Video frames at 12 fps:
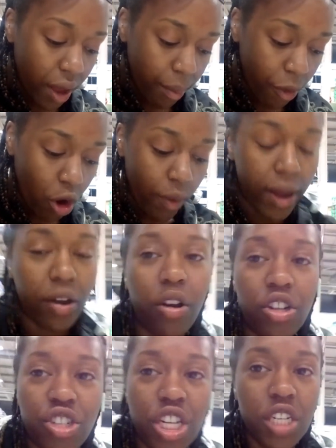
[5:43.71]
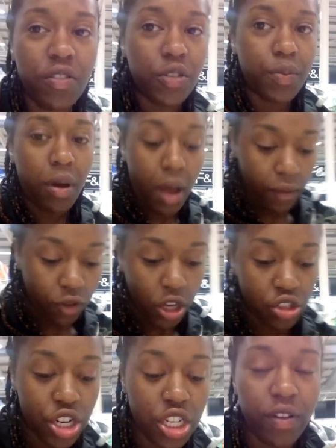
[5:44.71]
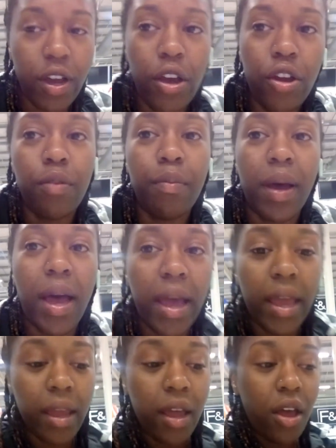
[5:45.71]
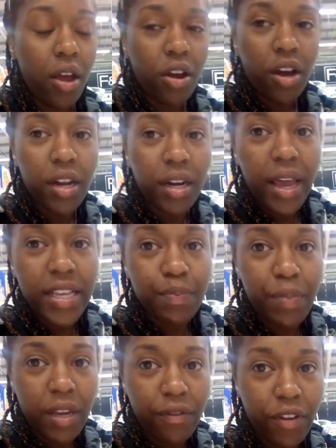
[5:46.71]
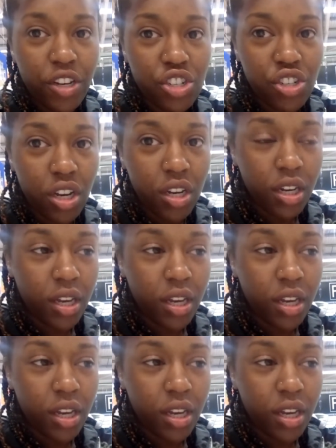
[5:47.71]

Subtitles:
Oh, I got ginger as well. I've got ginger at home, but I got a nice big fresh chunk.